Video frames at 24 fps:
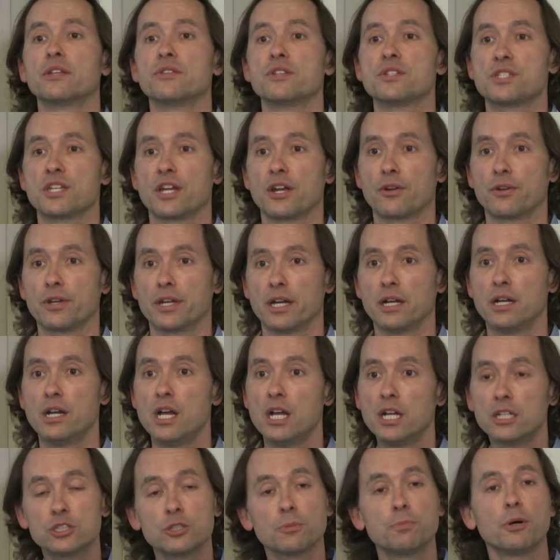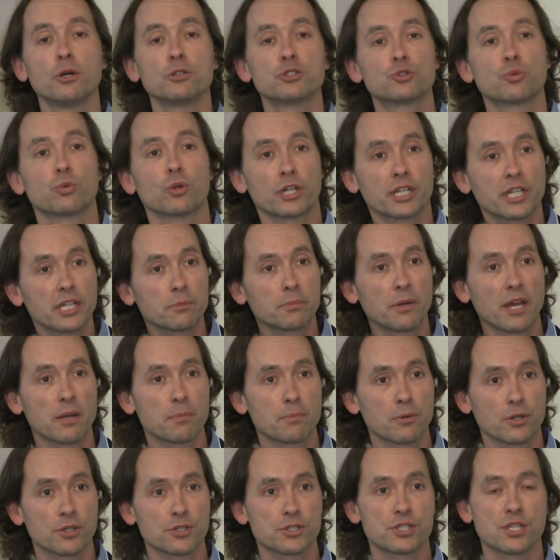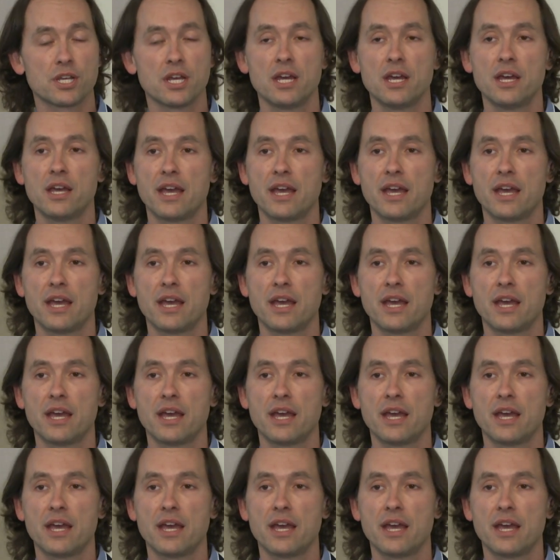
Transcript: in this area to post working papers.